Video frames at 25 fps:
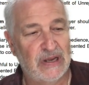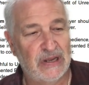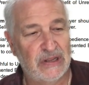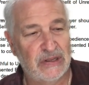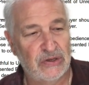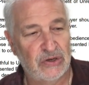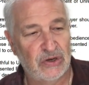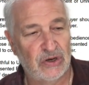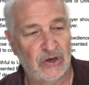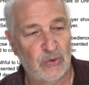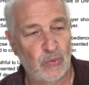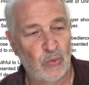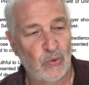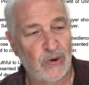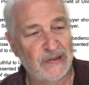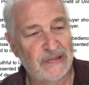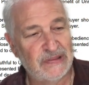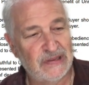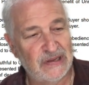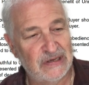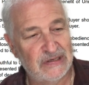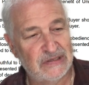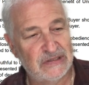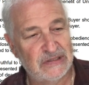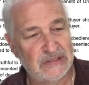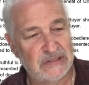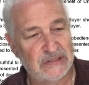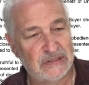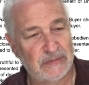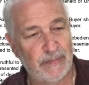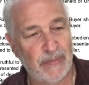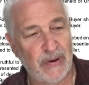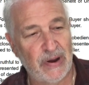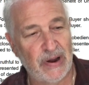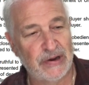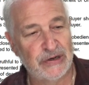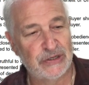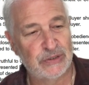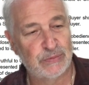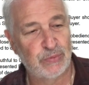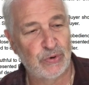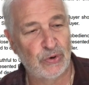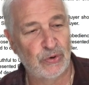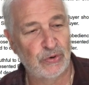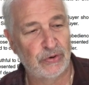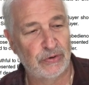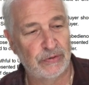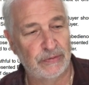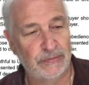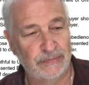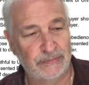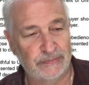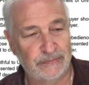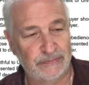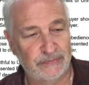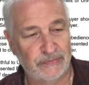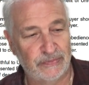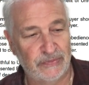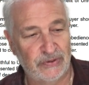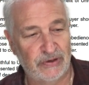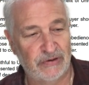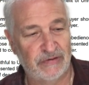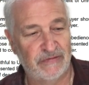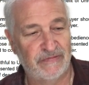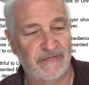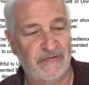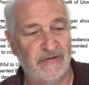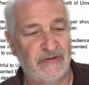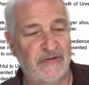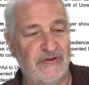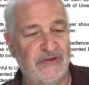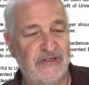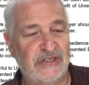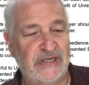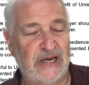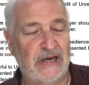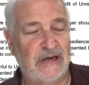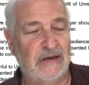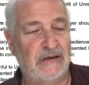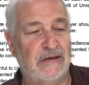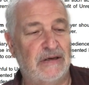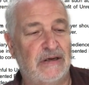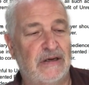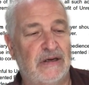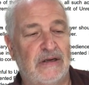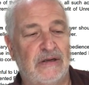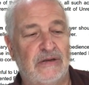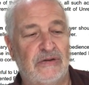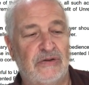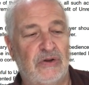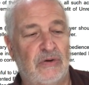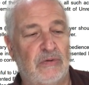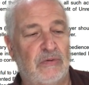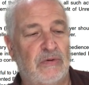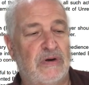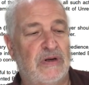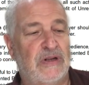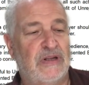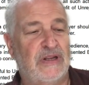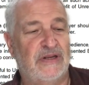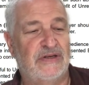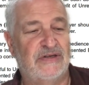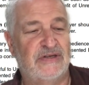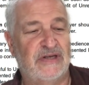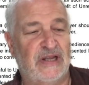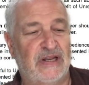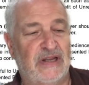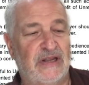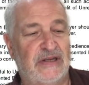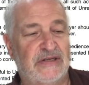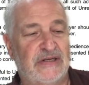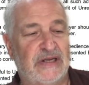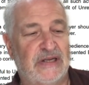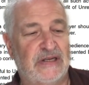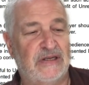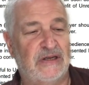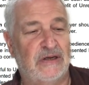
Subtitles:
You're going to want this as the buyer's broker. You're going to fill this out. Don't worry, the seller's end.